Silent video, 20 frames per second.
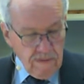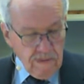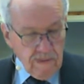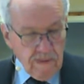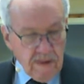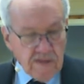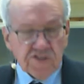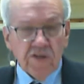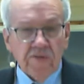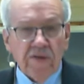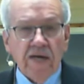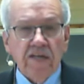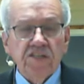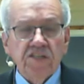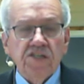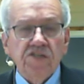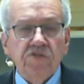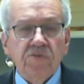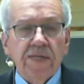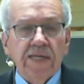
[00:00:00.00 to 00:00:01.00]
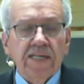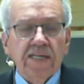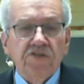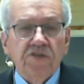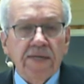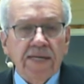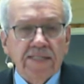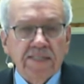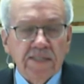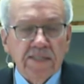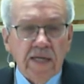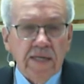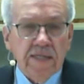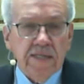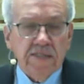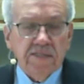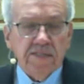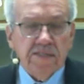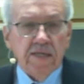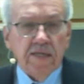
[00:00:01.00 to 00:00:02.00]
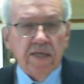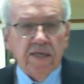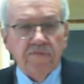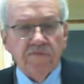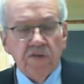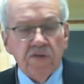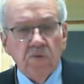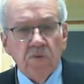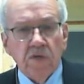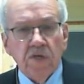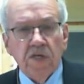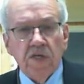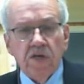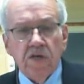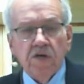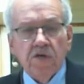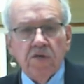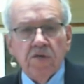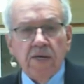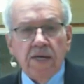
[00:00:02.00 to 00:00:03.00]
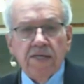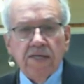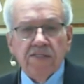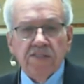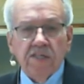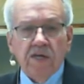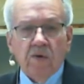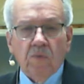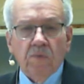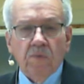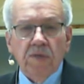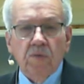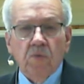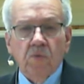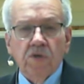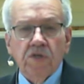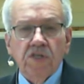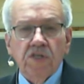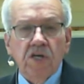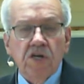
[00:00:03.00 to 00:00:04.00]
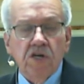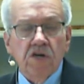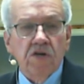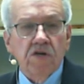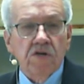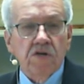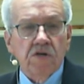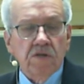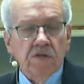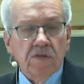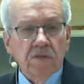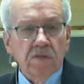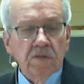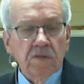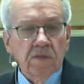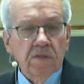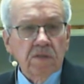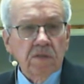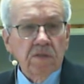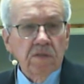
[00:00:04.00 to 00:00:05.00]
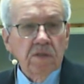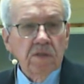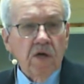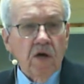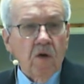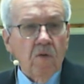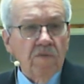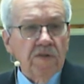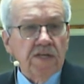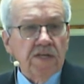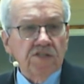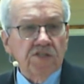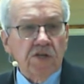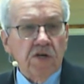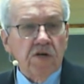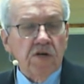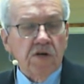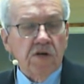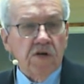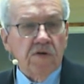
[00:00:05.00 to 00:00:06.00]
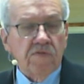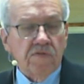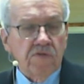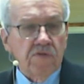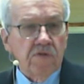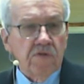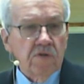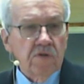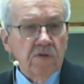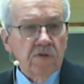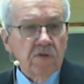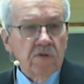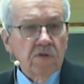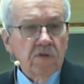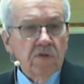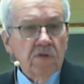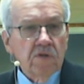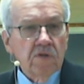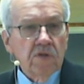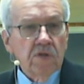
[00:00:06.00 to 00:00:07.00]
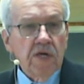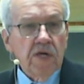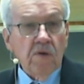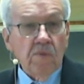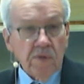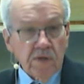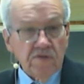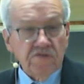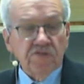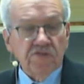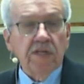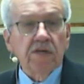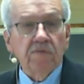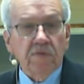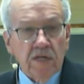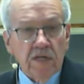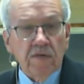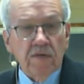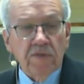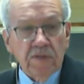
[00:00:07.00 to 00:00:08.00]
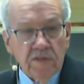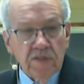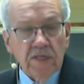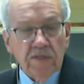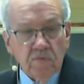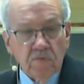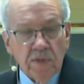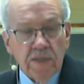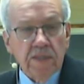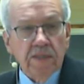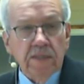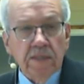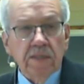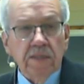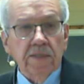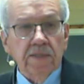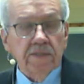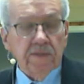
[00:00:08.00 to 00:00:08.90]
And so that just really translates that if you were here as the only one here on this earth, he would have still come and done what he did.